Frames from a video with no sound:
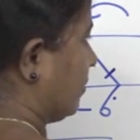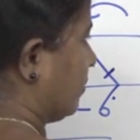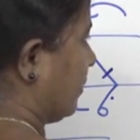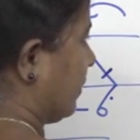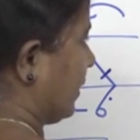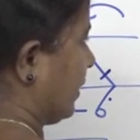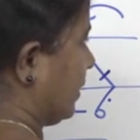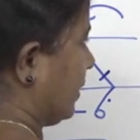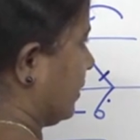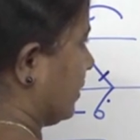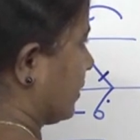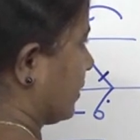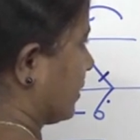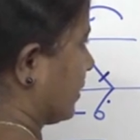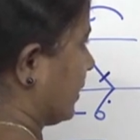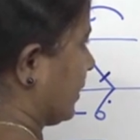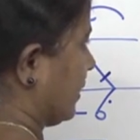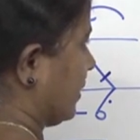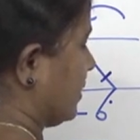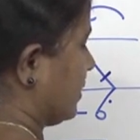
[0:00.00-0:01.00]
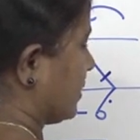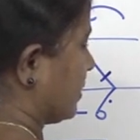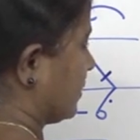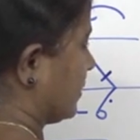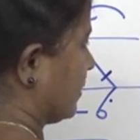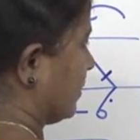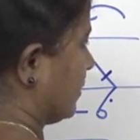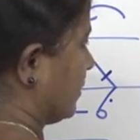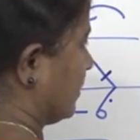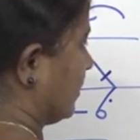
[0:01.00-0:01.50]
Play and
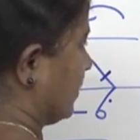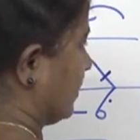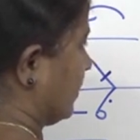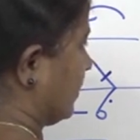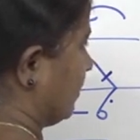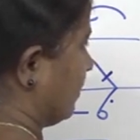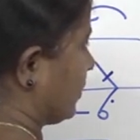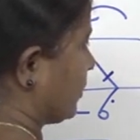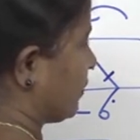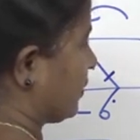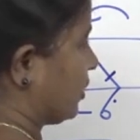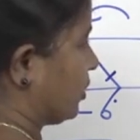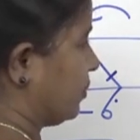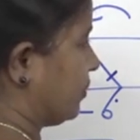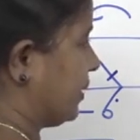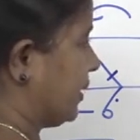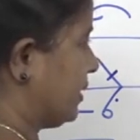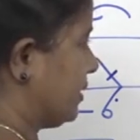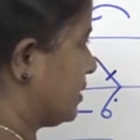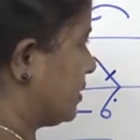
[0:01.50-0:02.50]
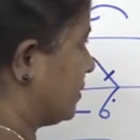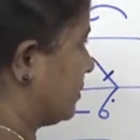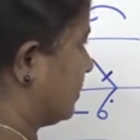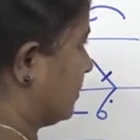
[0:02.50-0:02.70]
which one do we write?